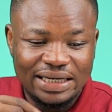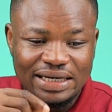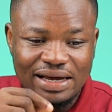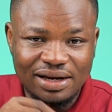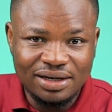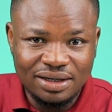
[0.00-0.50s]

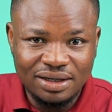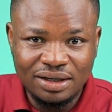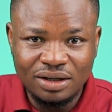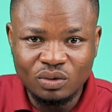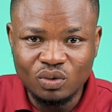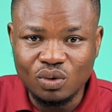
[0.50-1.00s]
the
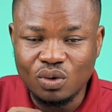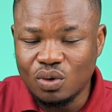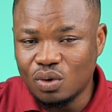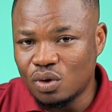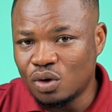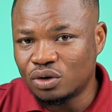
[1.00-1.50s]
n will
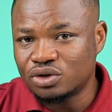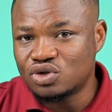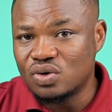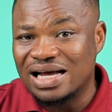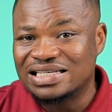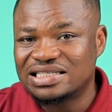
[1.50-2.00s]
go on
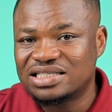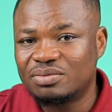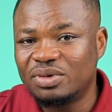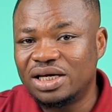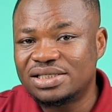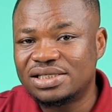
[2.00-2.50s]
to
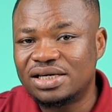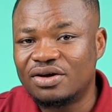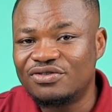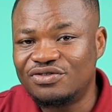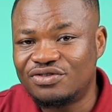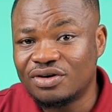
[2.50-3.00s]
assimilate
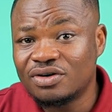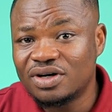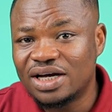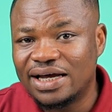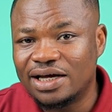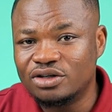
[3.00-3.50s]
the j
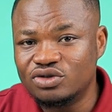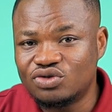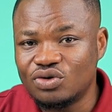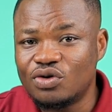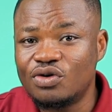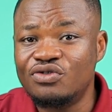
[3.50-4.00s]

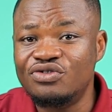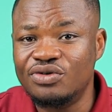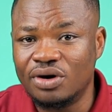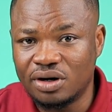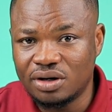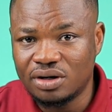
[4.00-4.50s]
into ny.